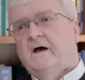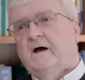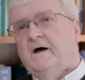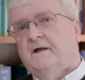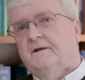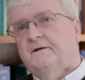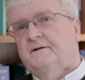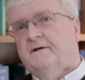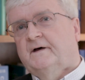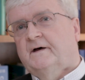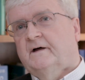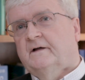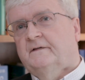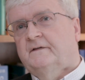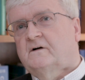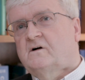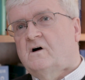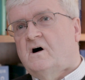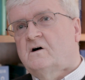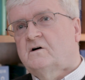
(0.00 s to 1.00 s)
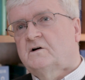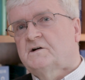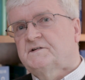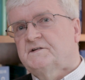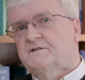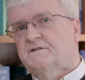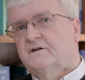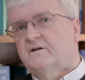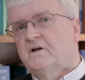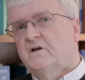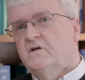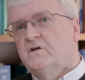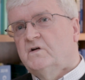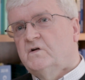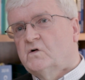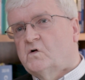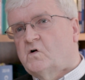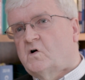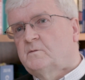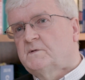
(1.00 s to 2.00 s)
And the Congress is an
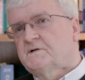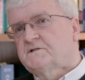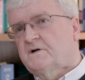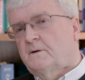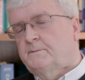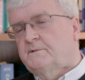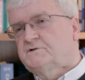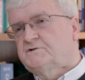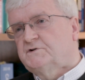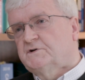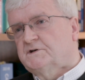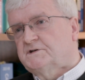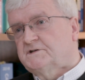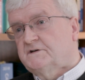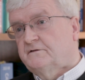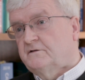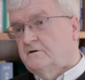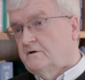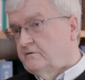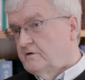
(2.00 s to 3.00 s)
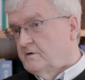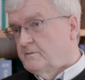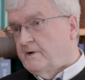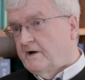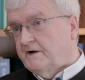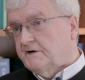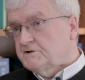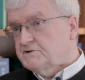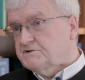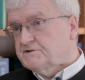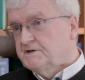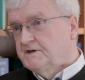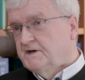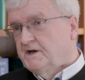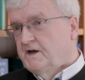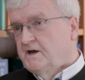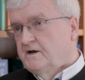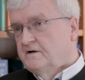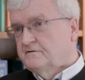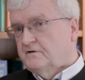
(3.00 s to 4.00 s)
enormous opportunity for every parish,
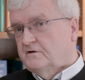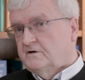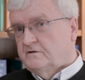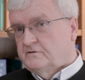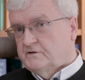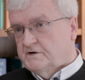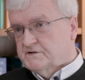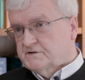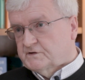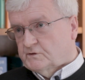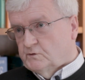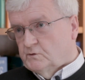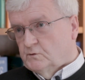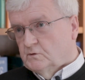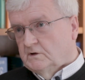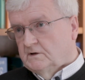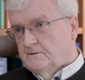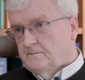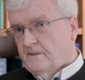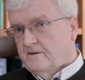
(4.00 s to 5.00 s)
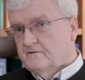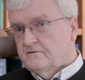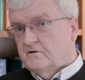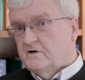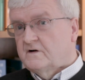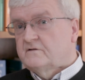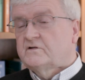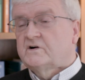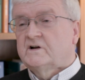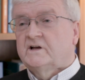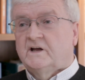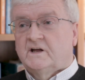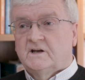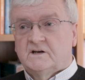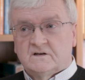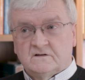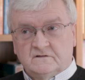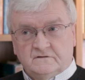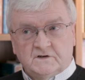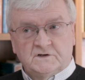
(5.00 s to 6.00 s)
for every school, for every
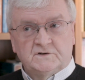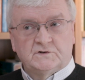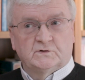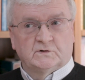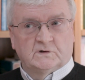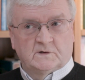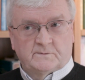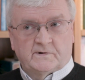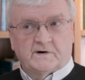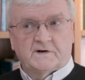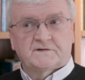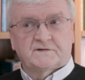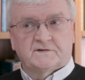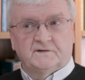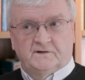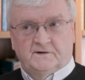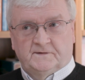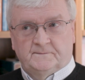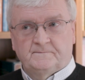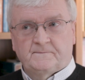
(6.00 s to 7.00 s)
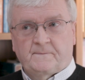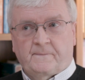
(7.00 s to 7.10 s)
individual person.